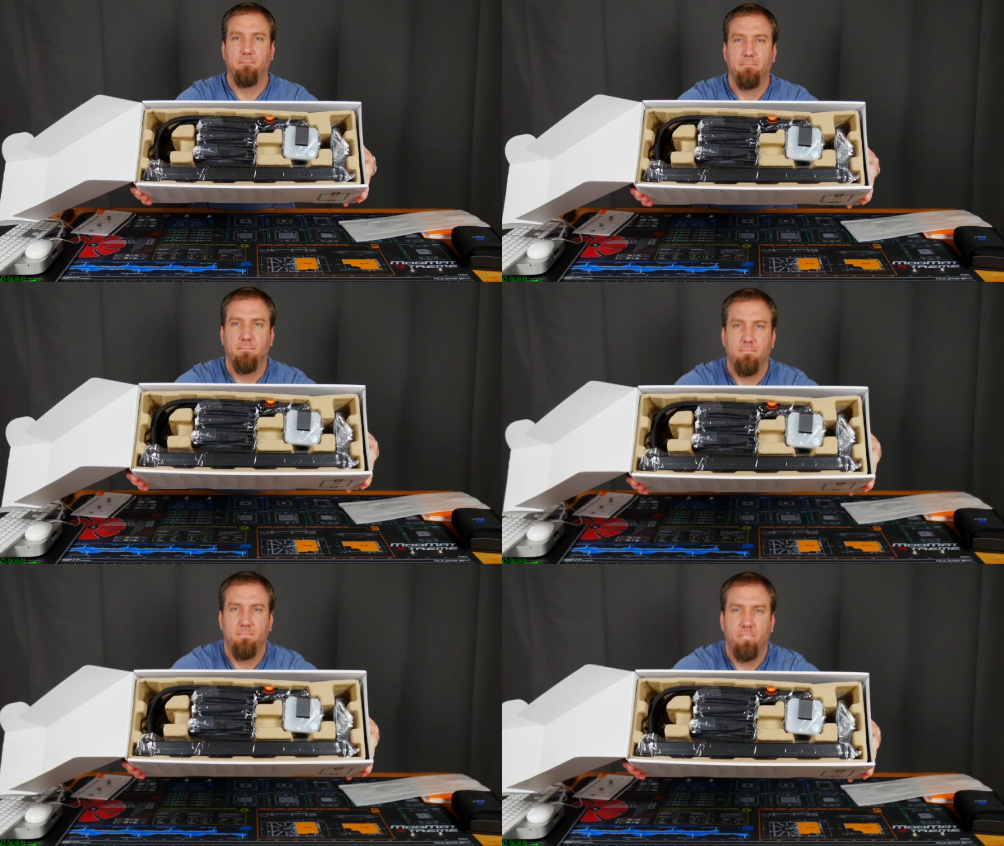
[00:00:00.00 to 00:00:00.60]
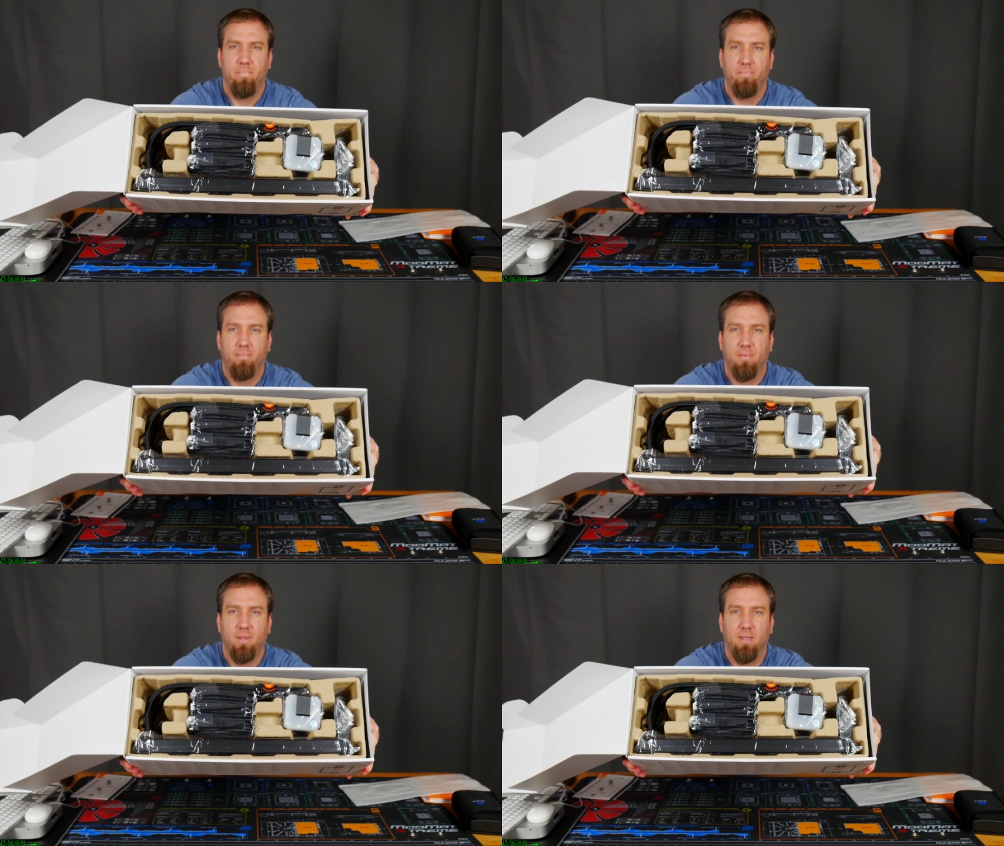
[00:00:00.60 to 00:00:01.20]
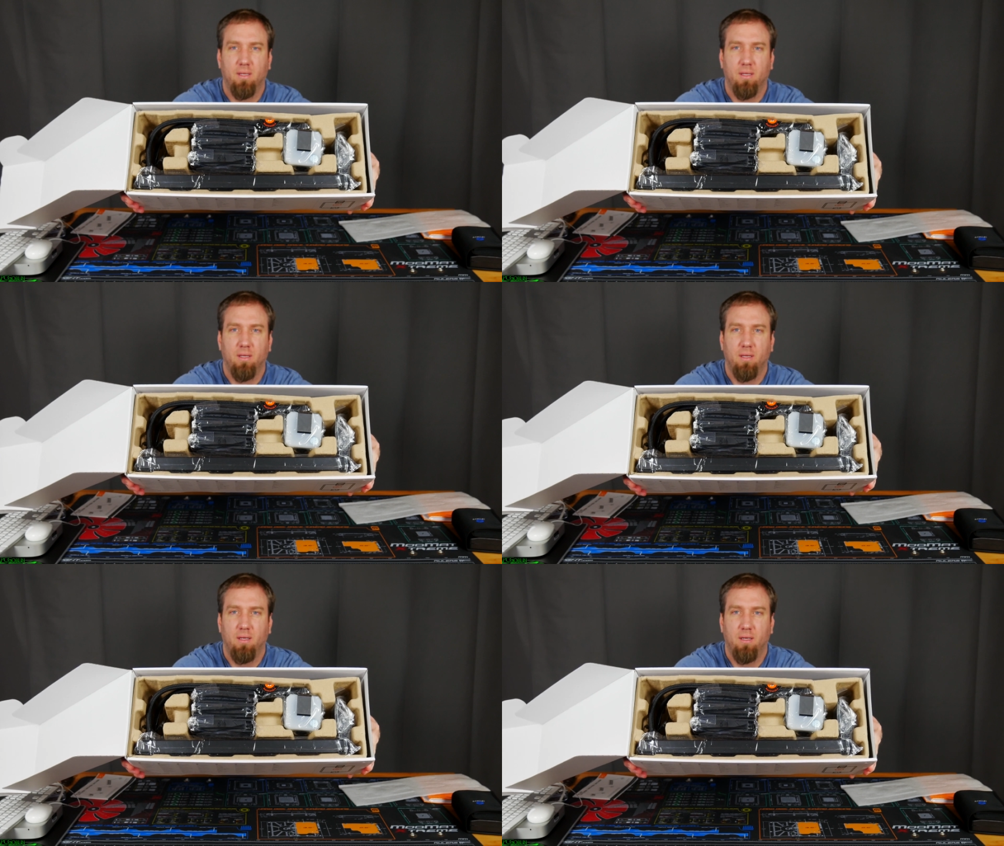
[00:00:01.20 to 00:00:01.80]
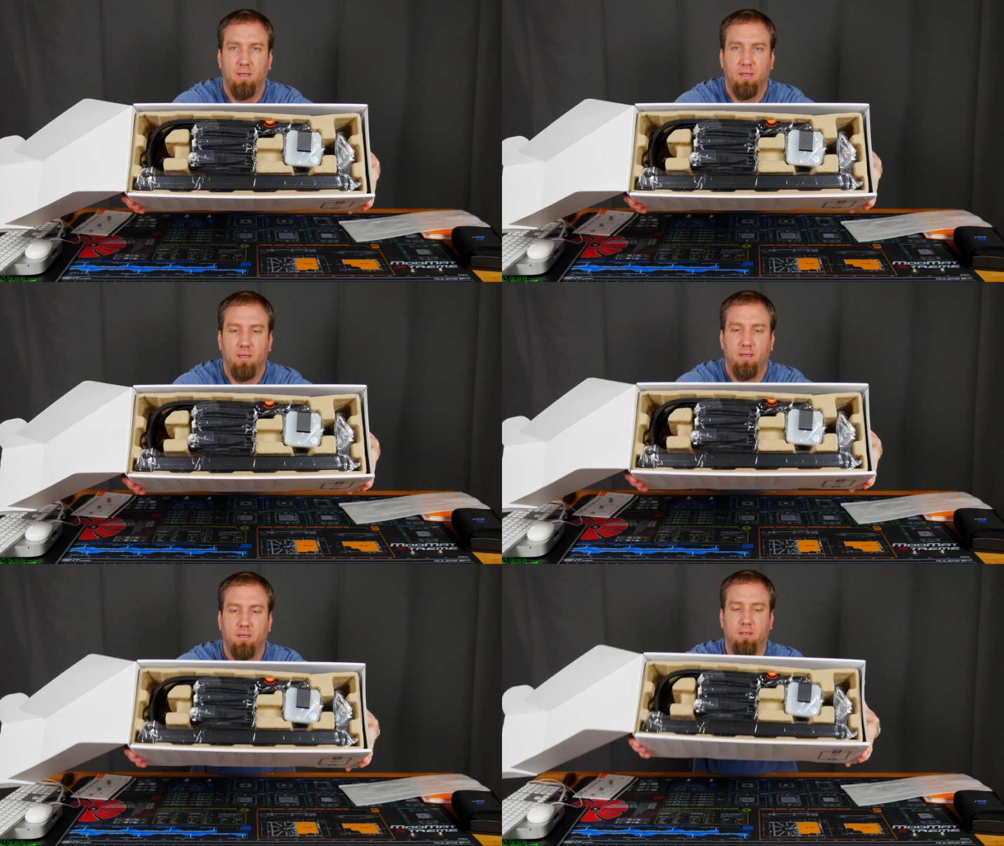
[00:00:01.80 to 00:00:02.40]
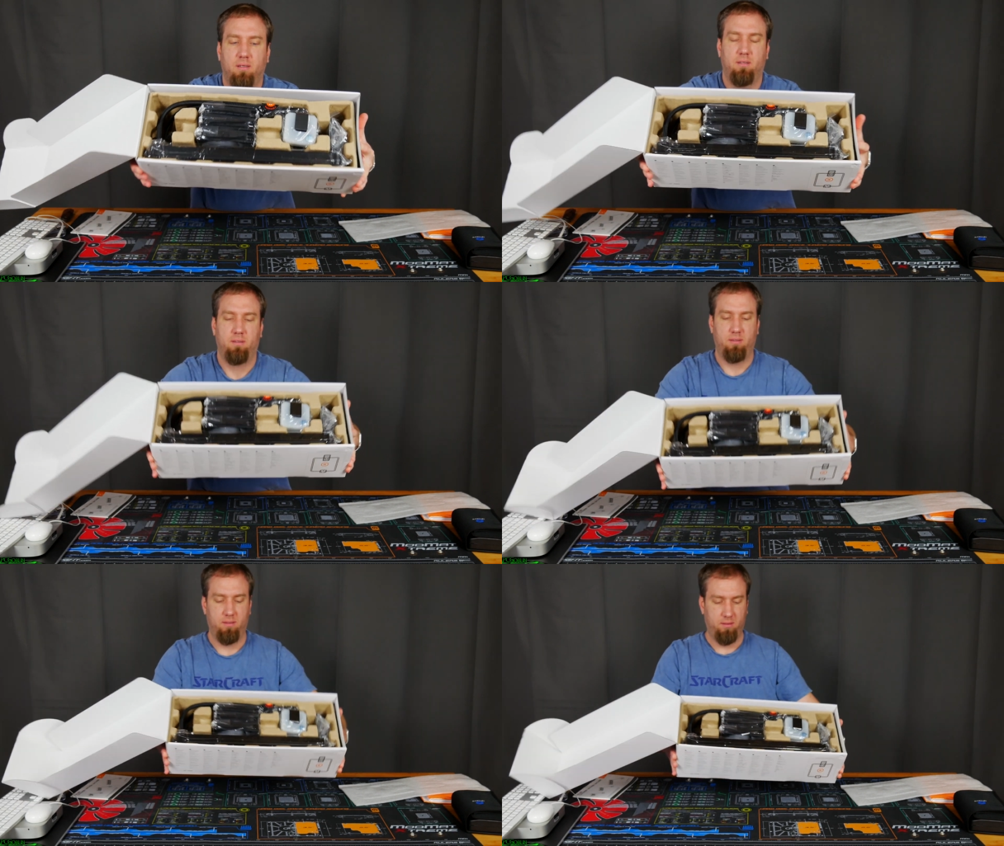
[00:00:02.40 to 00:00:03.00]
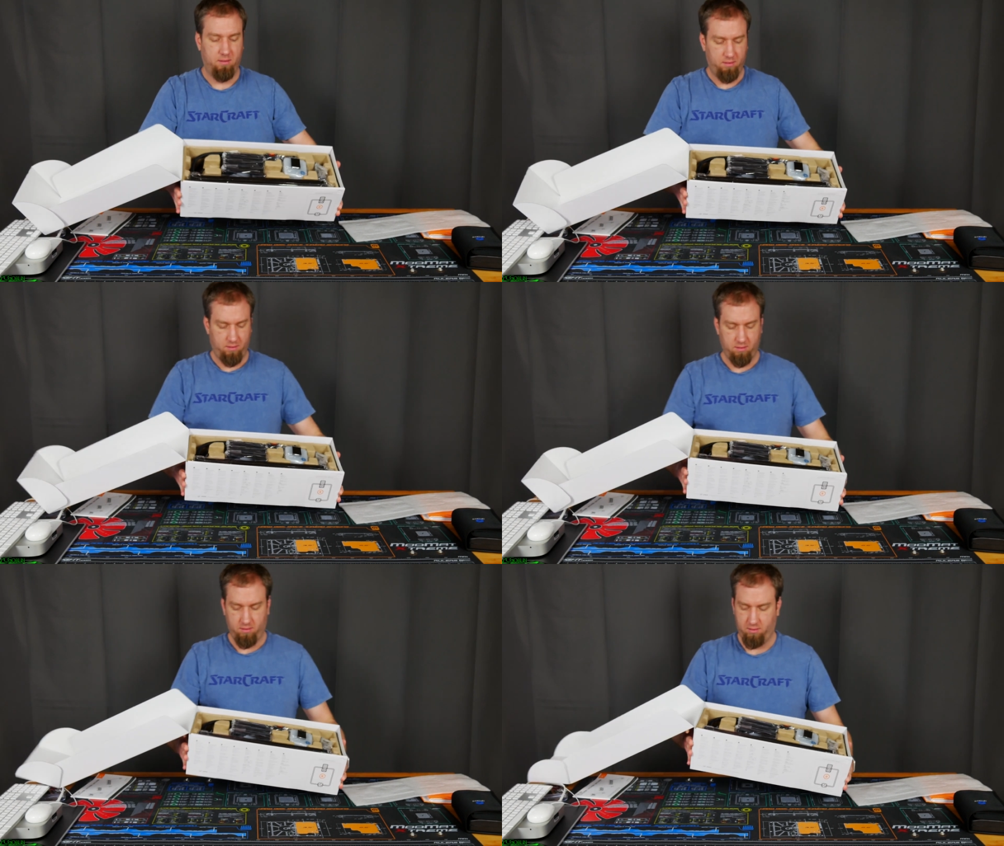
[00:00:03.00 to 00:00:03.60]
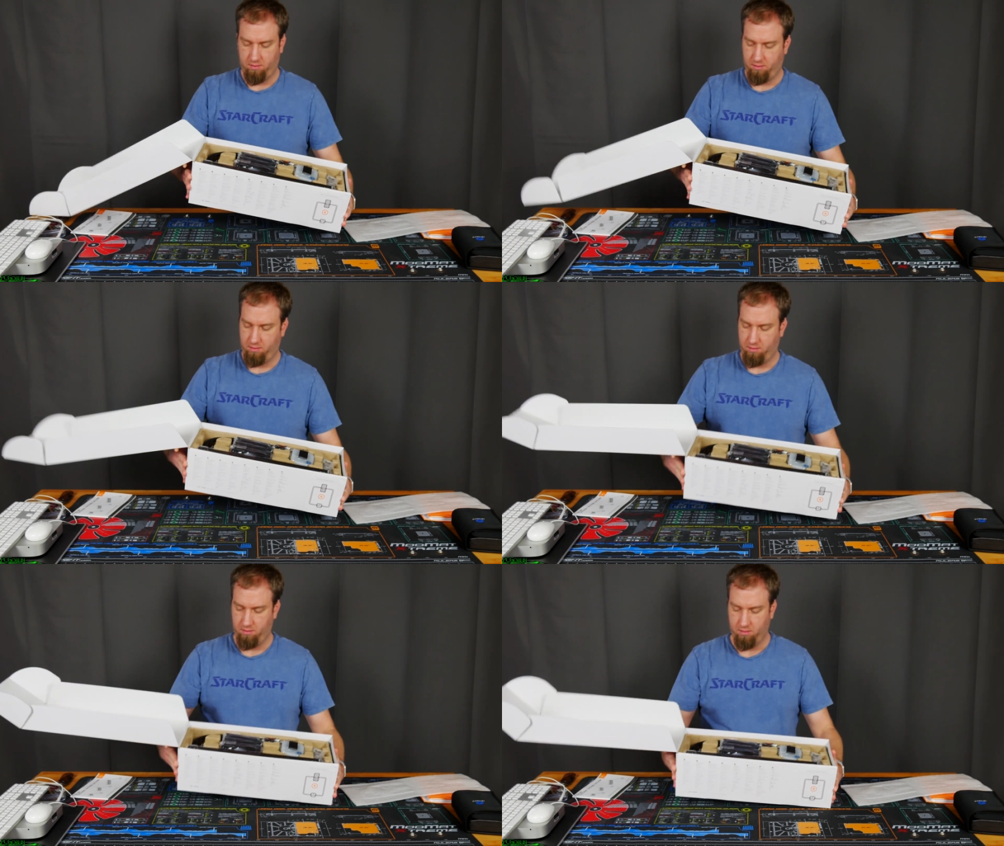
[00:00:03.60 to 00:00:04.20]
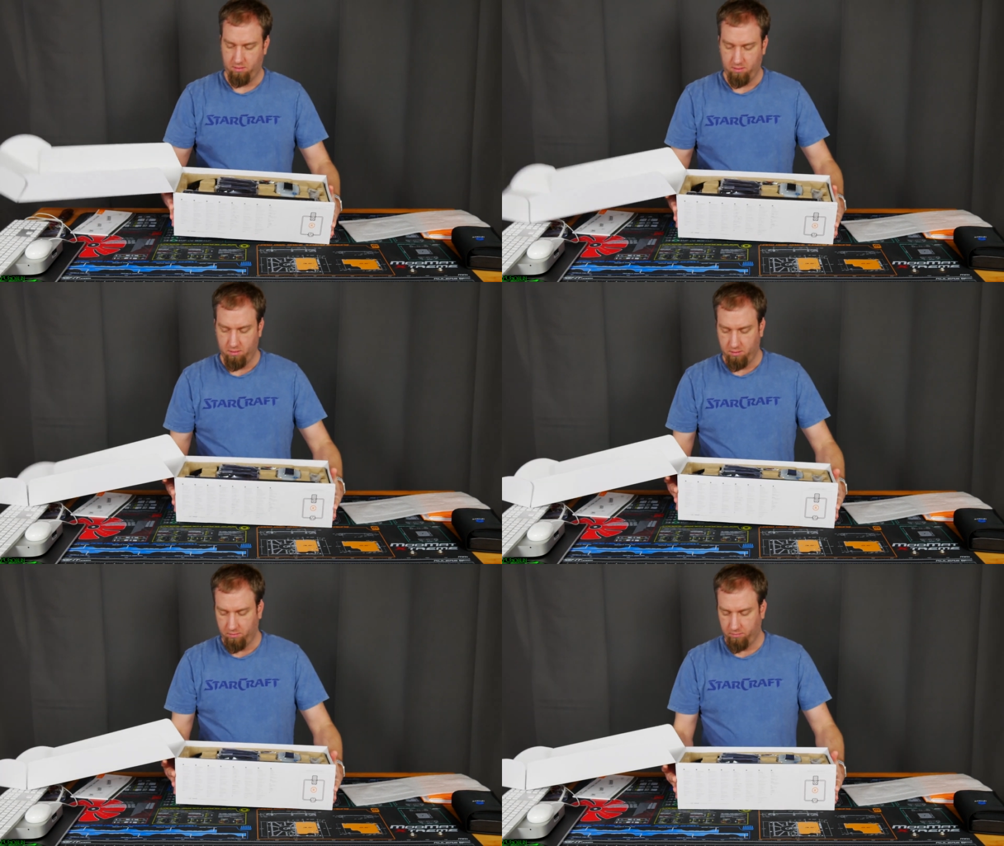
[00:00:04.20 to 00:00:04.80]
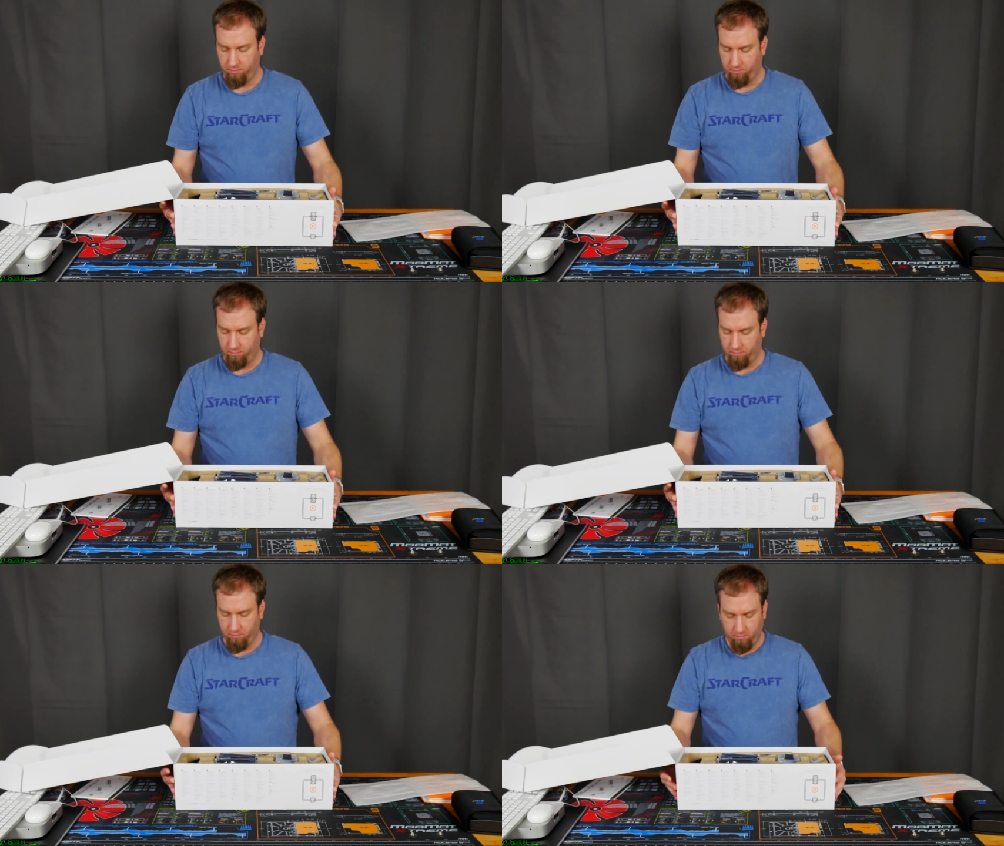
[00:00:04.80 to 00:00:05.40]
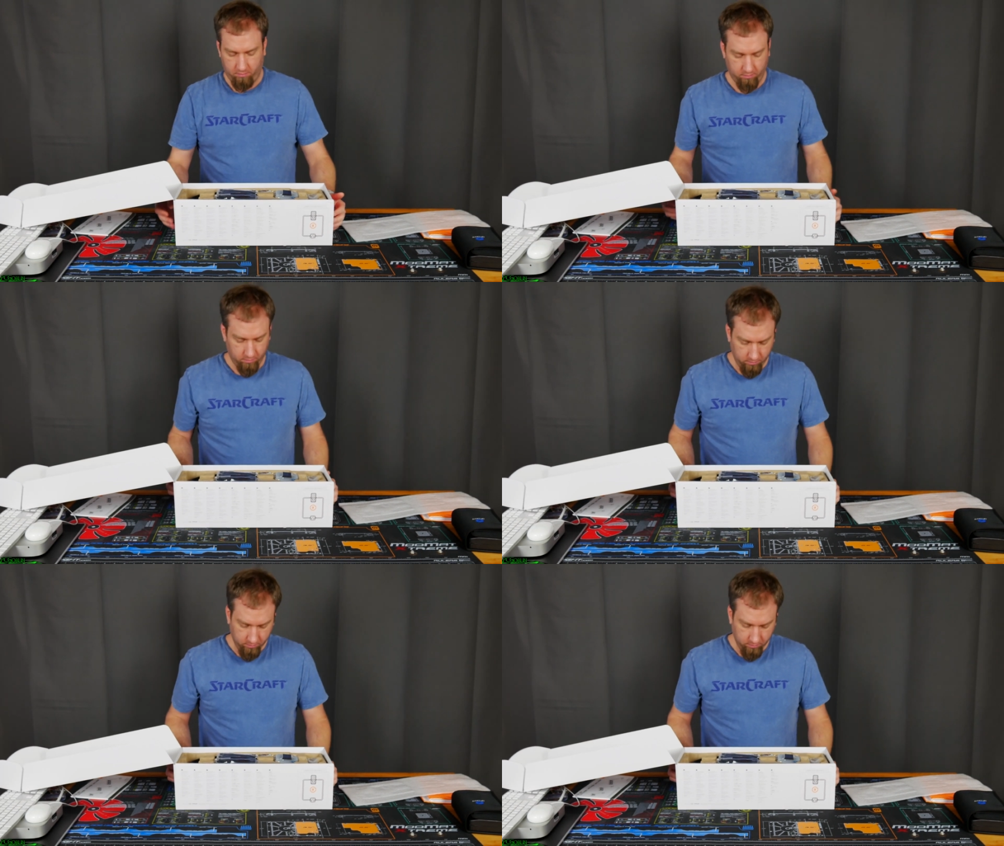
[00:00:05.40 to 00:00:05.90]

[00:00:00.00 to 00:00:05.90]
Nothing is said.